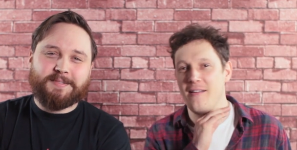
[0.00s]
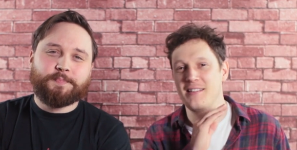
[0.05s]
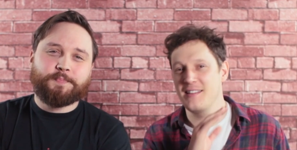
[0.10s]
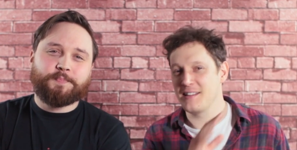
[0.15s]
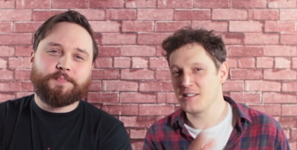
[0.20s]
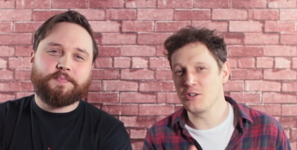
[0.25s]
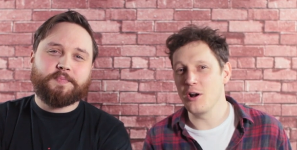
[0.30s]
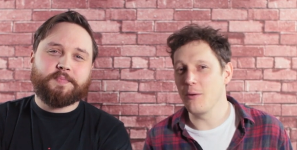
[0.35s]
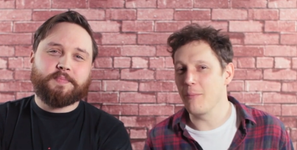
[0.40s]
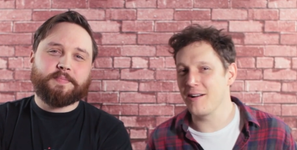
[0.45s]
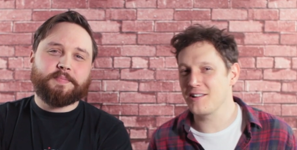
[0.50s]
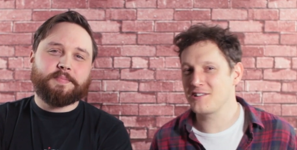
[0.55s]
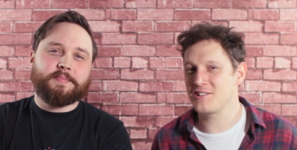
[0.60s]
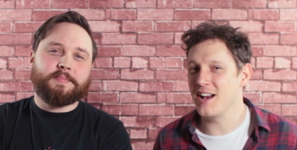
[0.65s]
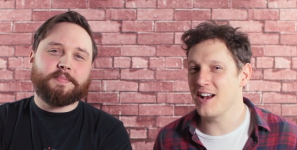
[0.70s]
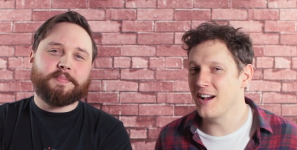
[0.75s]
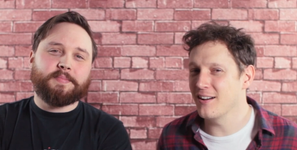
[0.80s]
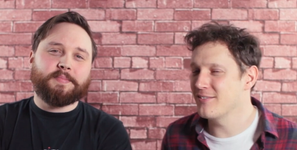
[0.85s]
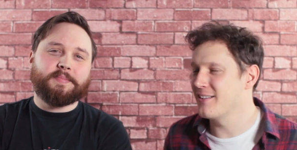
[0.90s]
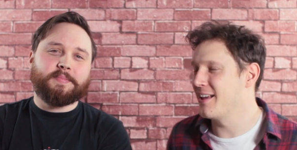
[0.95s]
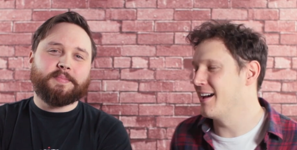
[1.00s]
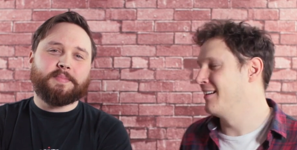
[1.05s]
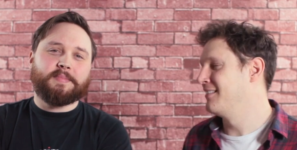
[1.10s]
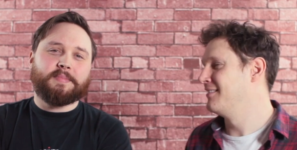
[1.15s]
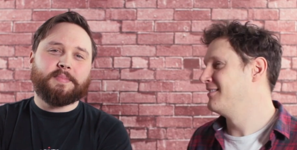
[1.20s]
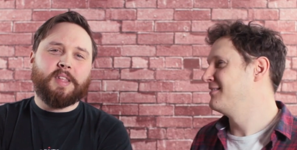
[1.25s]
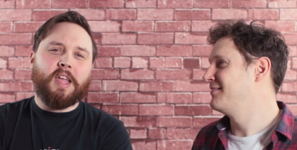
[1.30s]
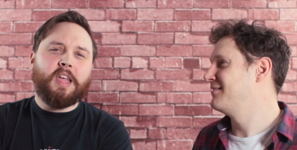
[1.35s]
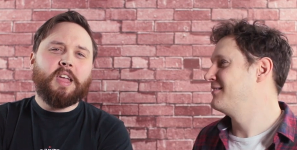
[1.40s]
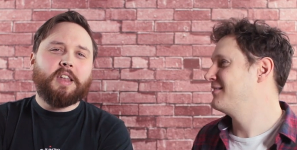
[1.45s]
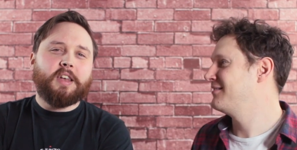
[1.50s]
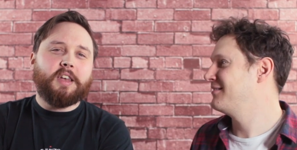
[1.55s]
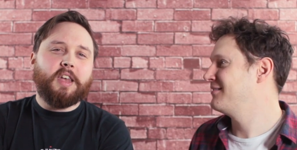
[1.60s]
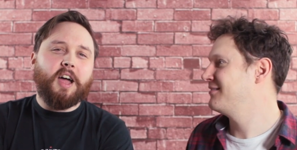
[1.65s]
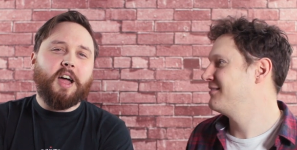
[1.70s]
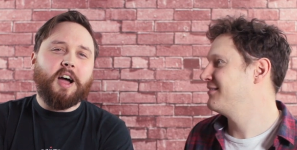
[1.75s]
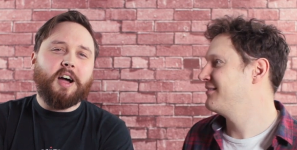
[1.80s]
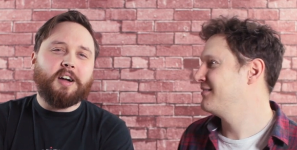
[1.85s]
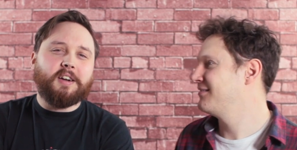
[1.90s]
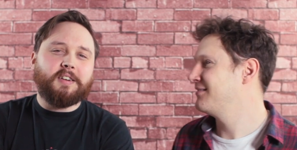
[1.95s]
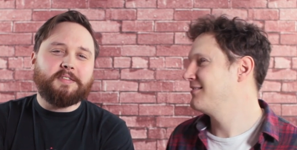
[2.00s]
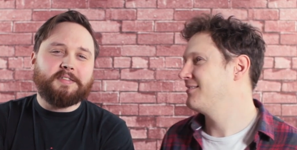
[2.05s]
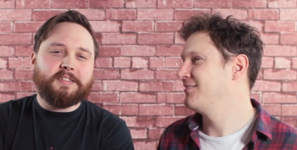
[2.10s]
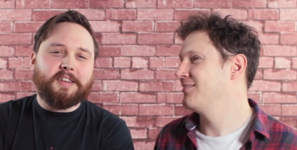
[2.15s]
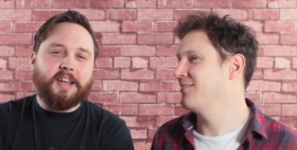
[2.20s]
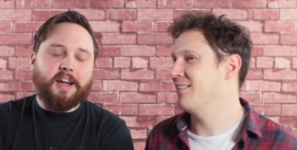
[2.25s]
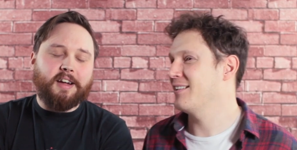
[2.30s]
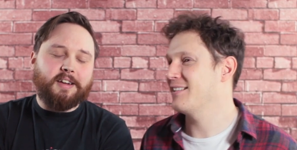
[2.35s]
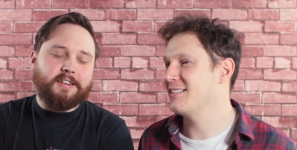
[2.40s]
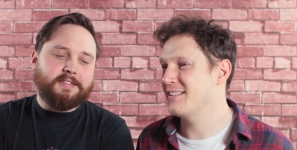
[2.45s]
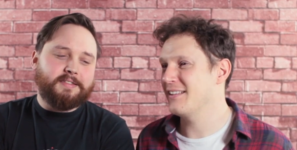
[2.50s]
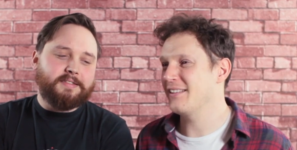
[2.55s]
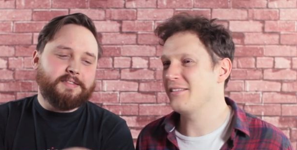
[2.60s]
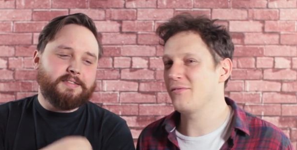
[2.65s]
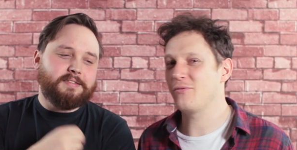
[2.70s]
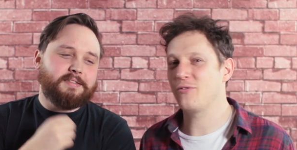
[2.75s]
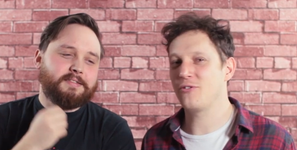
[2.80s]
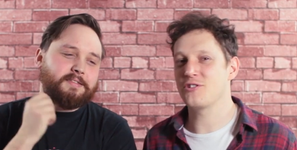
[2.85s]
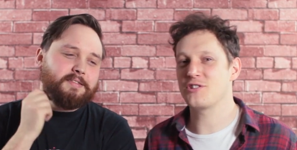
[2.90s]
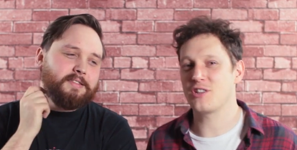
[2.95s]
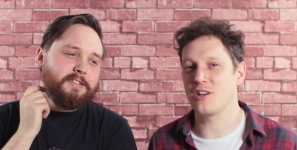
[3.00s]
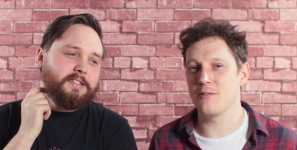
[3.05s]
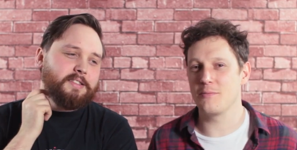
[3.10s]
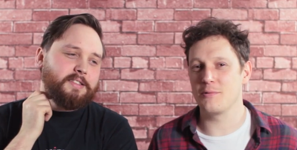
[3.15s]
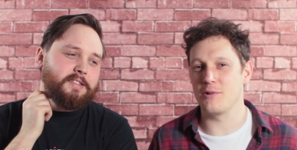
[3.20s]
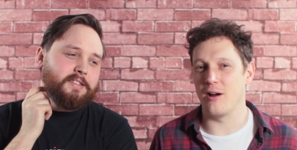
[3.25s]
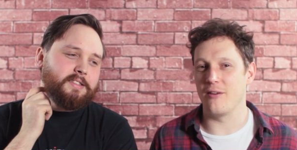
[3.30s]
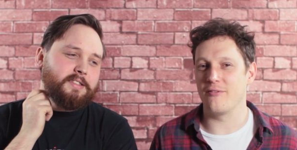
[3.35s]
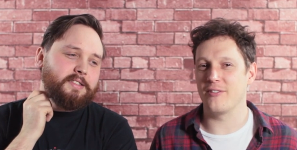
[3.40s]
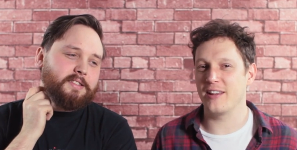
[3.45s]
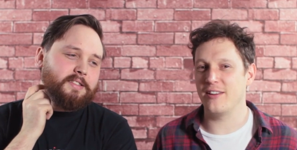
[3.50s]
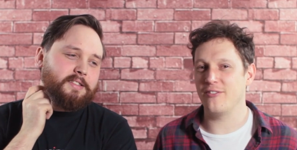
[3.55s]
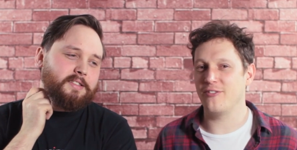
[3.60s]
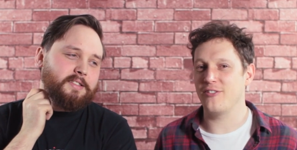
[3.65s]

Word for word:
Speaker 1: there's not much out there. No, no. Like for scuba diving,